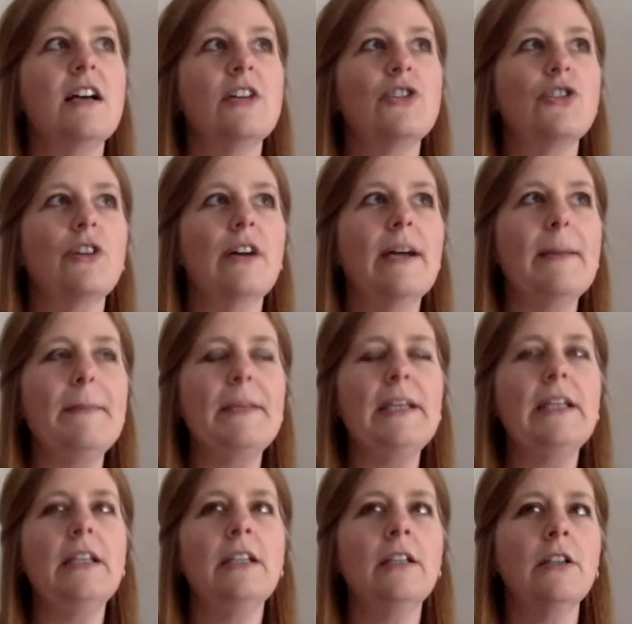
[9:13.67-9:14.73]
Try
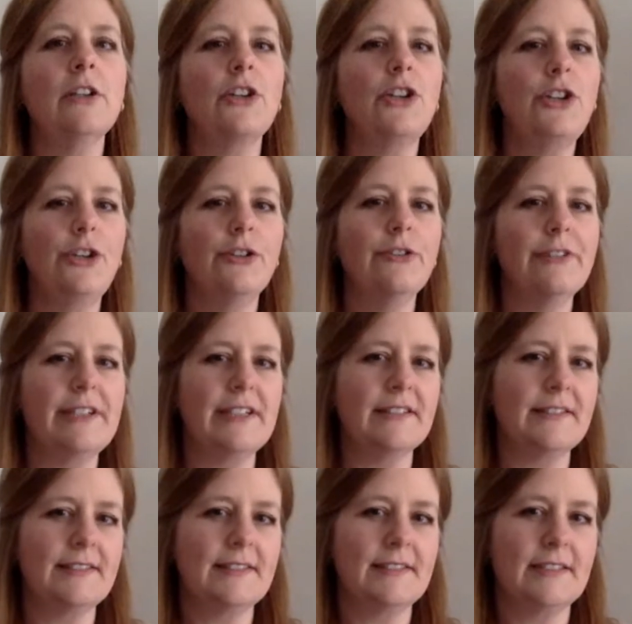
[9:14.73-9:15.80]
being
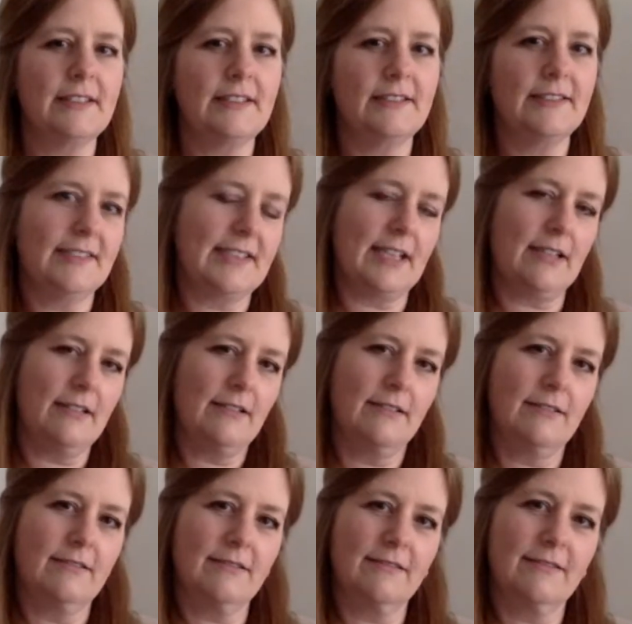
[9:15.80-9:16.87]
curious instead
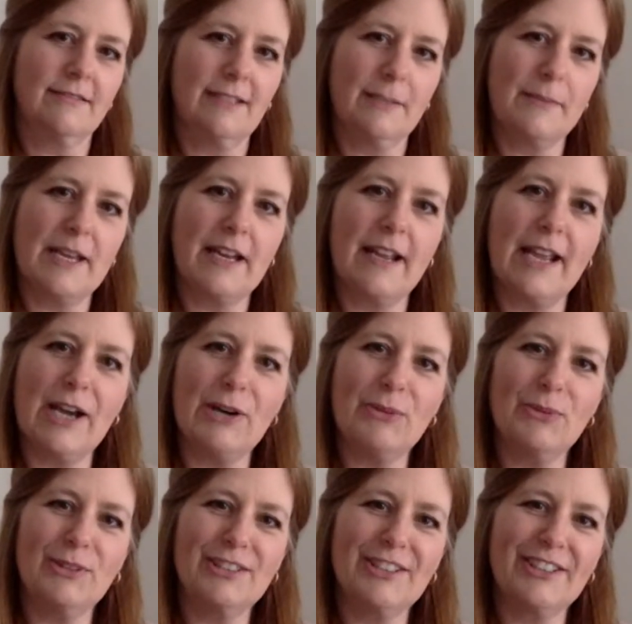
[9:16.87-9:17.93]
about how it
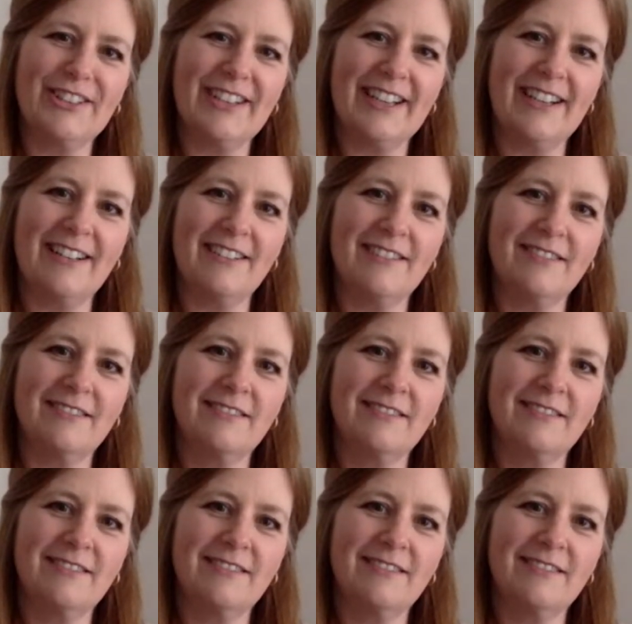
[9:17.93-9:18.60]
will turn out.